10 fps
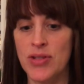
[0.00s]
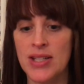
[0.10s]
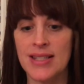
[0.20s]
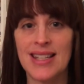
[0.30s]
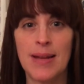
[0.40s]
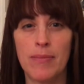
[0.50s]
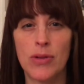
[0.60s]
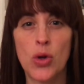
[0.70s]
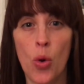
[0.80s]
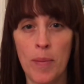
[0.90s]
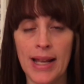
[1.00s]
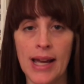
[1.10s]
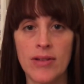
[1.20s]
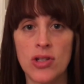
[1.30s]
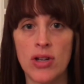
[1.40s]
She doesn't normally
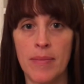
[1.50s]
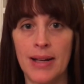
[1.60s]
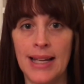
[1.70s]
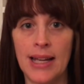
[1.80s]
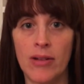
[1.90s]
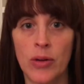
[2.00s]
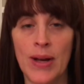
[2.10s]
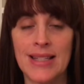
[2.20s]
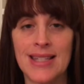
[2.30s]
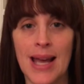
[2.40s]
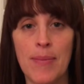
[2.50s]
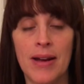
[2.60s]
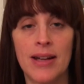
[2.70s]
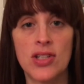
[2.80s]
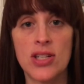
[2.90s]
go to trampolining on a Wednesday,
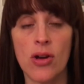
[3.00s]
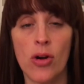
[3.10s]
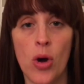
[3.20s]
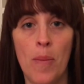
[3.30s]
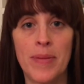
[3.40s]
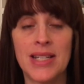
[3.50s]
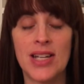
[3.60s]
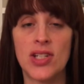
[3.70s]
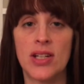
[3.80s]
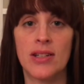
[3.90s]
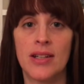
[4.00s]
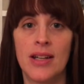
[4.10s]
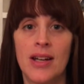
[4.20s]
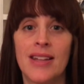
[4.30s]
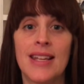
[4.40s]
but she's got a competition
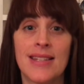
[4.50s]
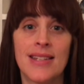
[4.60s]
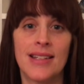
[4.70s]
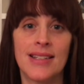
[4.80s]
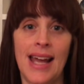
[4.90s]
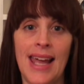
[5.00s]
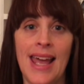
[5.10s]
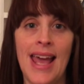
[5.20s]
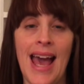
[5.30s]
this Sunday,